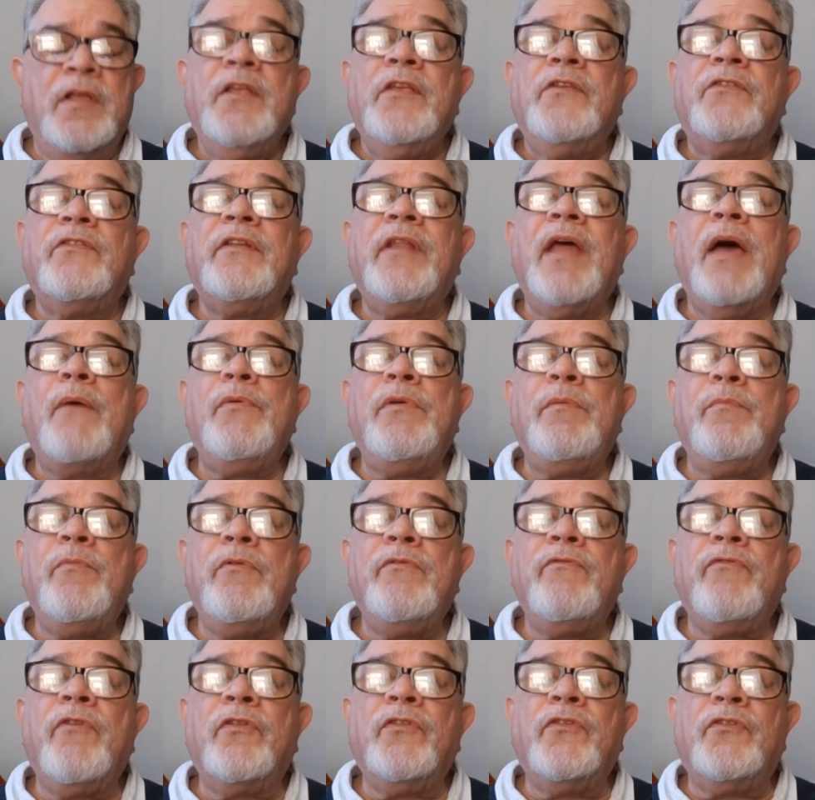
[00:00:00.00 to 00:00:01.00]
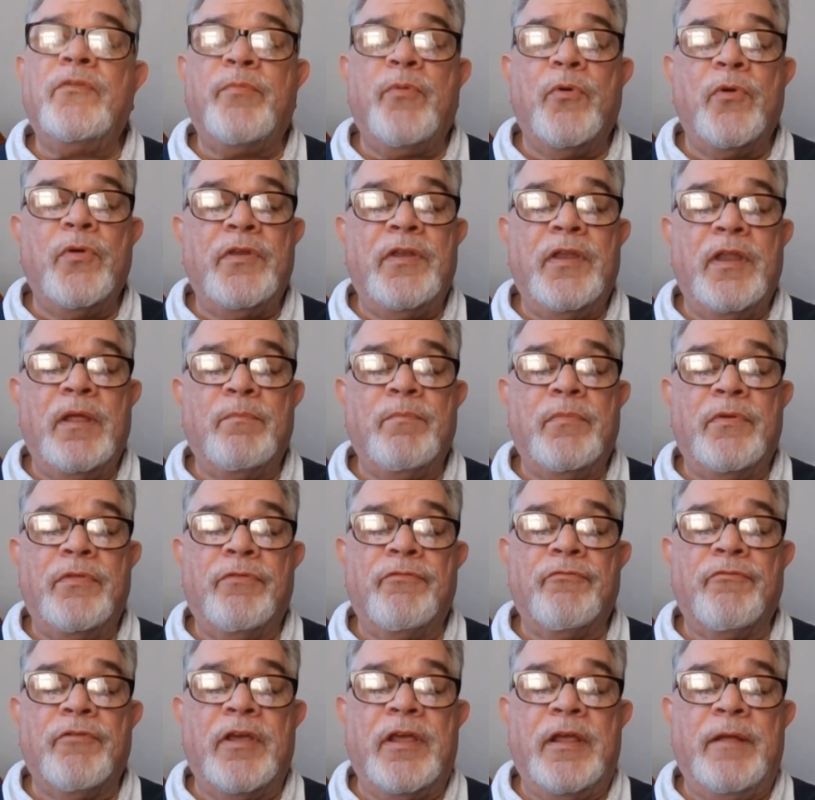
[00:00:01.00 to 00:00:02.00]
So now we move on to point number
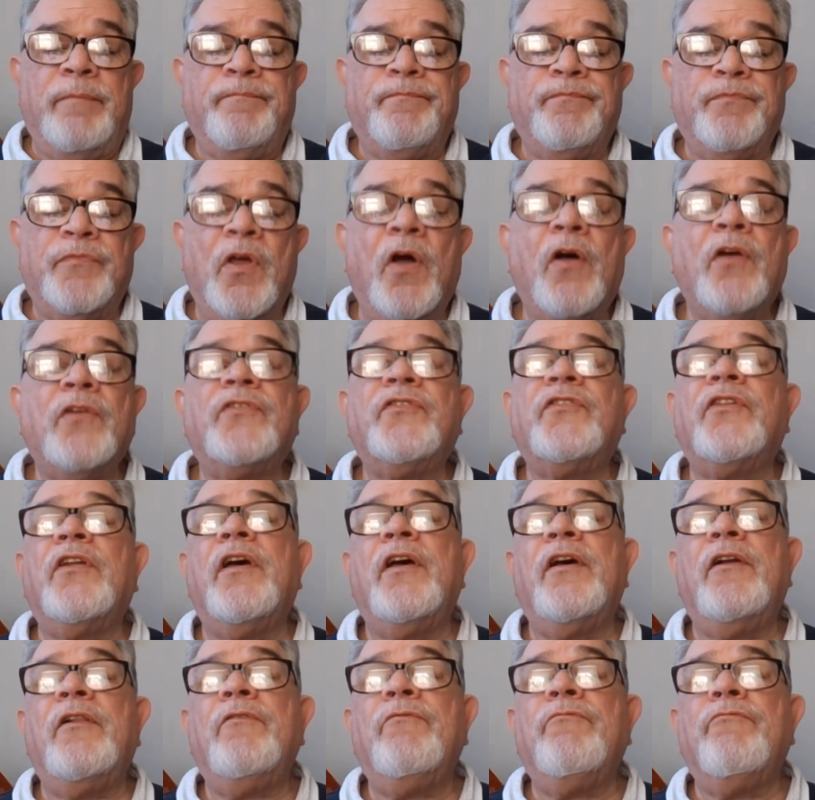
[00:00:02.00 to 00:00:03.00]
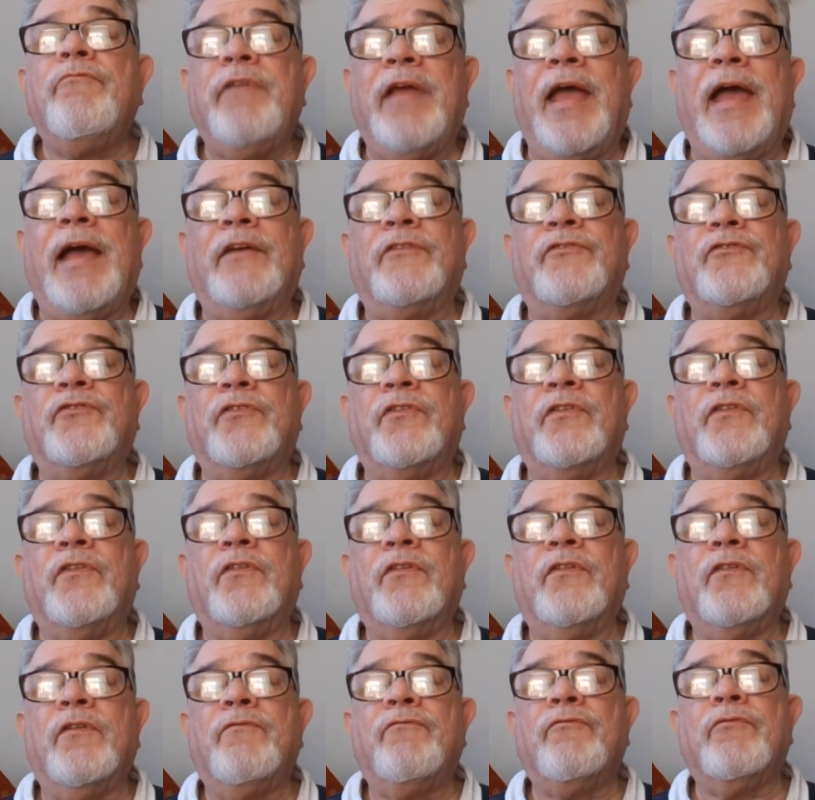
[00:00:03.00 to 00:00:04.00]
three: hostile
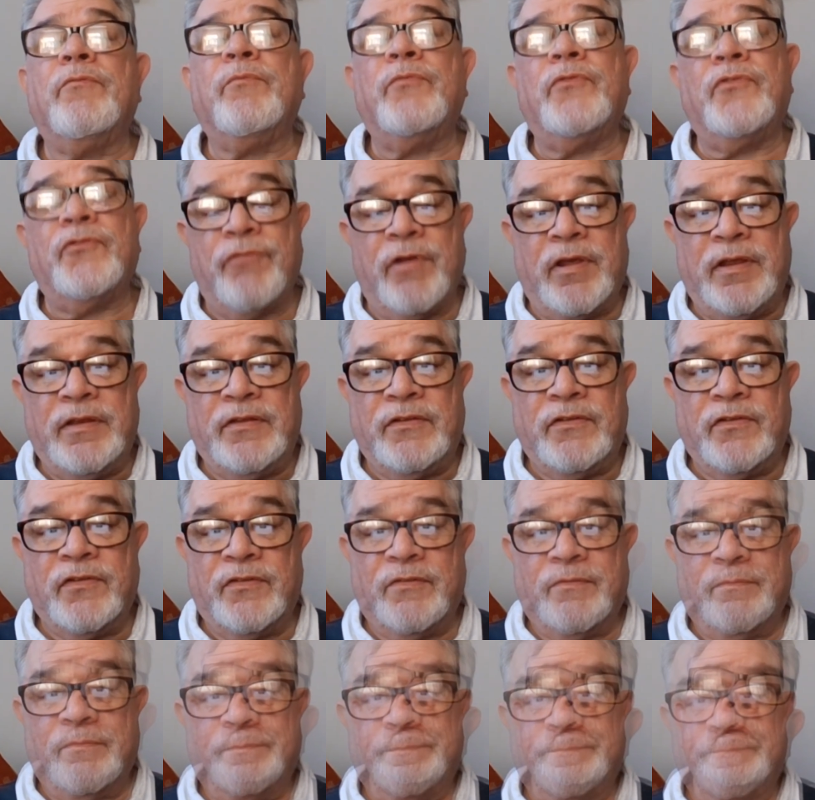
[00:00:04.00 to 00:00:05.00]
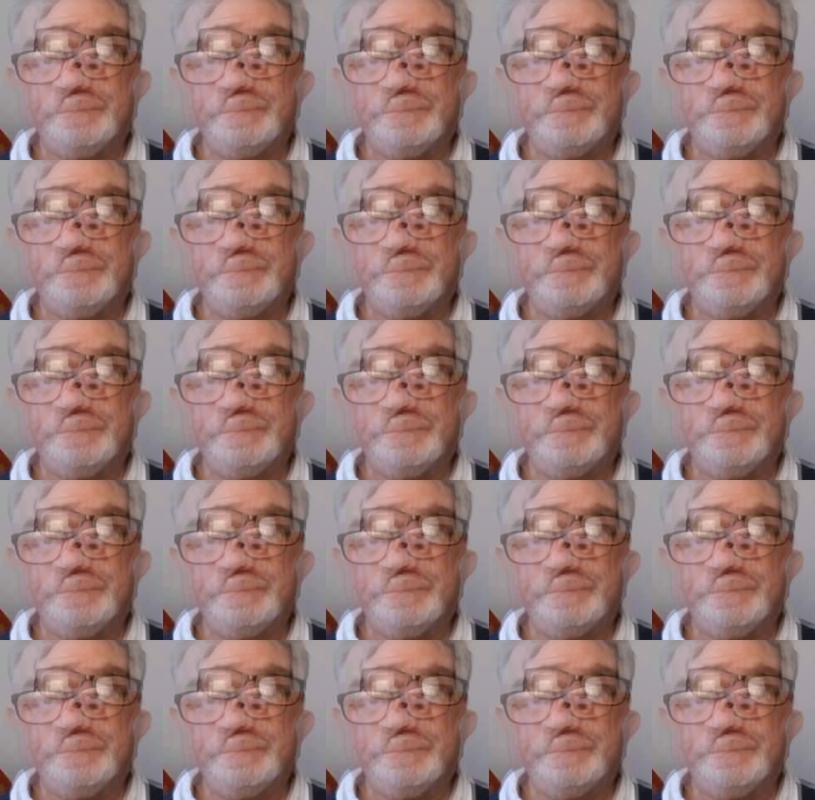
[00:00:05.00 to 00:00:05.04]
reactions from strangers.